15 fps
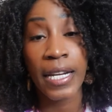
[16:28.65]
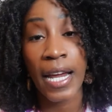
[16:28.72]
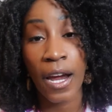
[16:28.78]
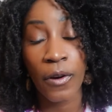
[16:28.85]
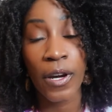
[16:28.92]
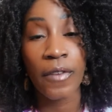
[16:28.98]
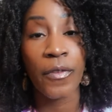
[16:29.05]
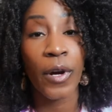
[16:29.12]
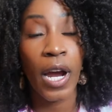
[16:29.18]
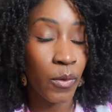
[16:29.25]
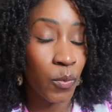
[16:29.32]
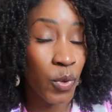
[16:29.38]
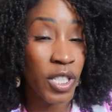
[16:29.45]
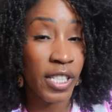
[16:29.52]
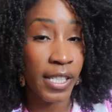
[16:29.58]
However, I
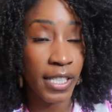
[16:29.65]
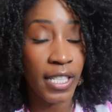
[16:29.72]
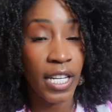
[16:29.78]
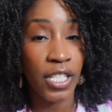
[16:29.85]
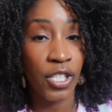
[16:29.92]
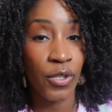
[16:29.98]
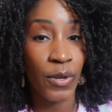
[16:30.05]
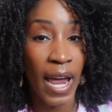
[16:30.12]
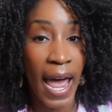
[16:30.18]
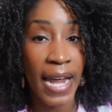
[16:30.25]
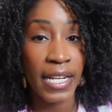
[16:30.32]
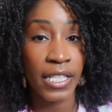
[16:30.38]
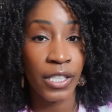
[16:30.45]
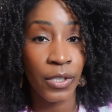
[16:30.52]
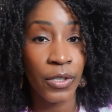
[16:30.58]
would suggest you add
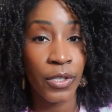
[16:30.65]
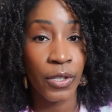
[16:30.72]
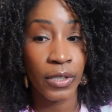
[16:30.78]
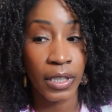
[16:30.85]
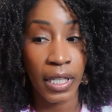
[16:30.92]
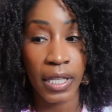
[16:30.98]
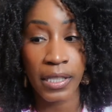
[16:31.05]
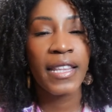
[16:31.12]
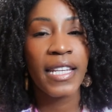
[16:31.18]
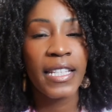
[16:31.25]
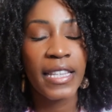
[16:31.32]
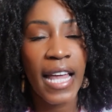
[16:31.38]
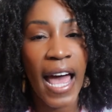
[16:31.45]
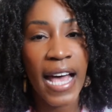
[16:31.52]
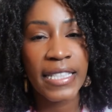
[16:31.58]
it to your list. And then
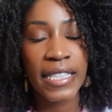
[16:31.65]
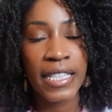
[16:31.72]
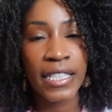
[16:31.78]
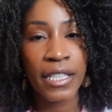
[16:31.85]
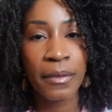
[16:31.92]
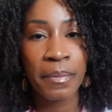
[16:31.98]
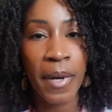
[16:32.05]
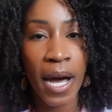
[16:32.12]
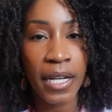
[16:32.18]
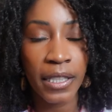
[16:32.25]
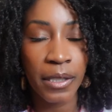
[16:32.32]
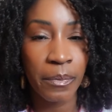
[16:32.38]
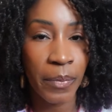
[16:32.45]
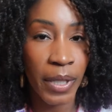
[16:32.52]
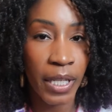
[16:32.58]
last is
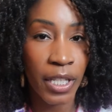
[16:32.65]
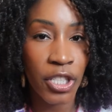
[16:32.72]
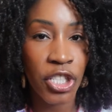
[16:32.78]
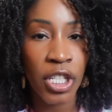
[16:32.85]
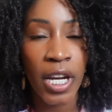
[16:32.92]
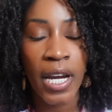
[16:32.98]
Labadi Beach.